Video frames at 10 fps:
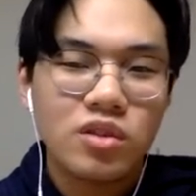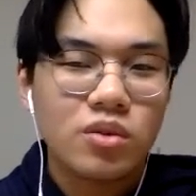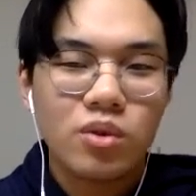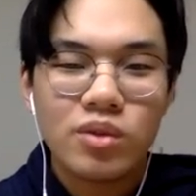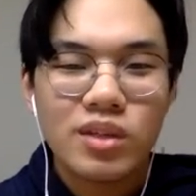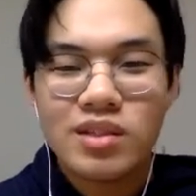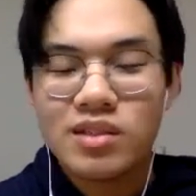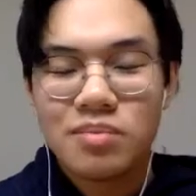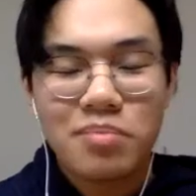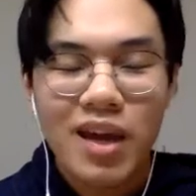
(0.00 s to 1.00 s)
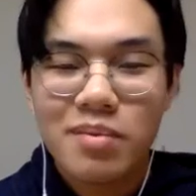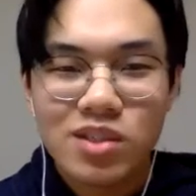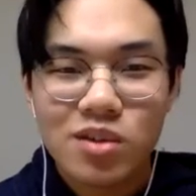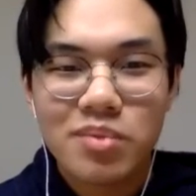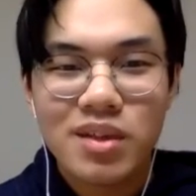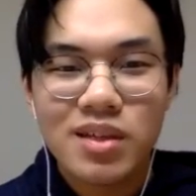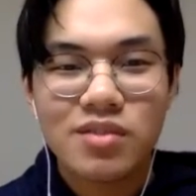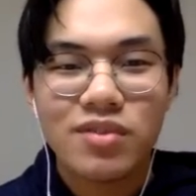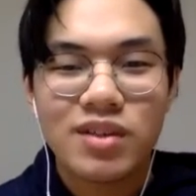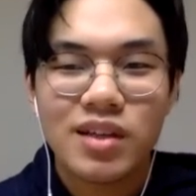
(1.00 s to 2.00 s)
all these payments companies
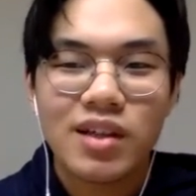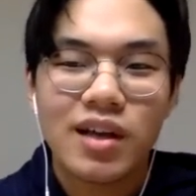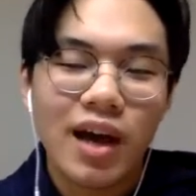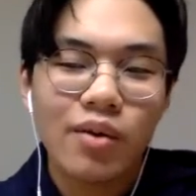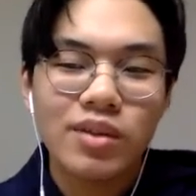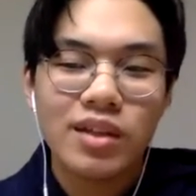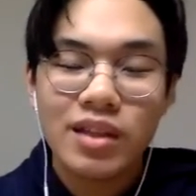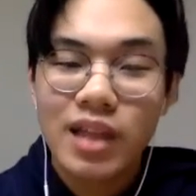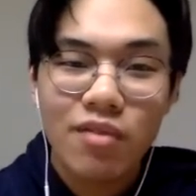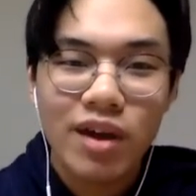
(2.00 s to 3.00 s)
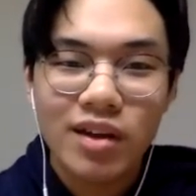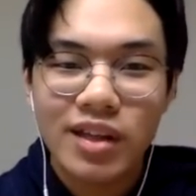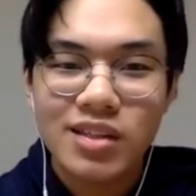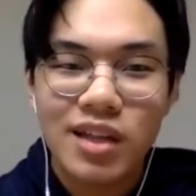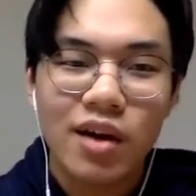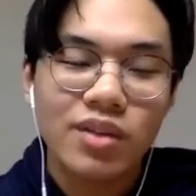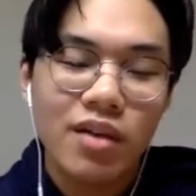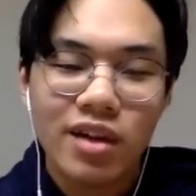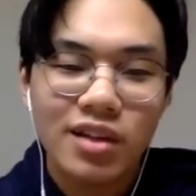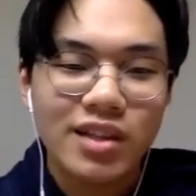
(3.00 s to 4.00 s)
and things like that, and how they're regulated and how their
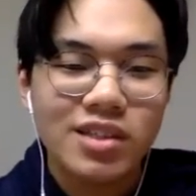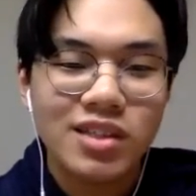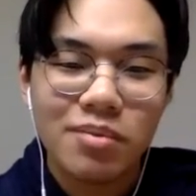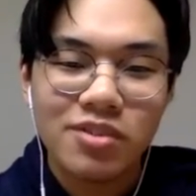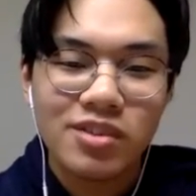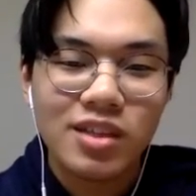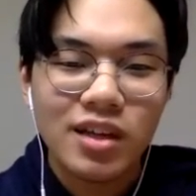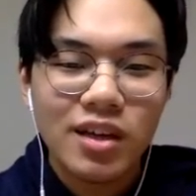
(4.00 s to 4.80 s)
regulation differs.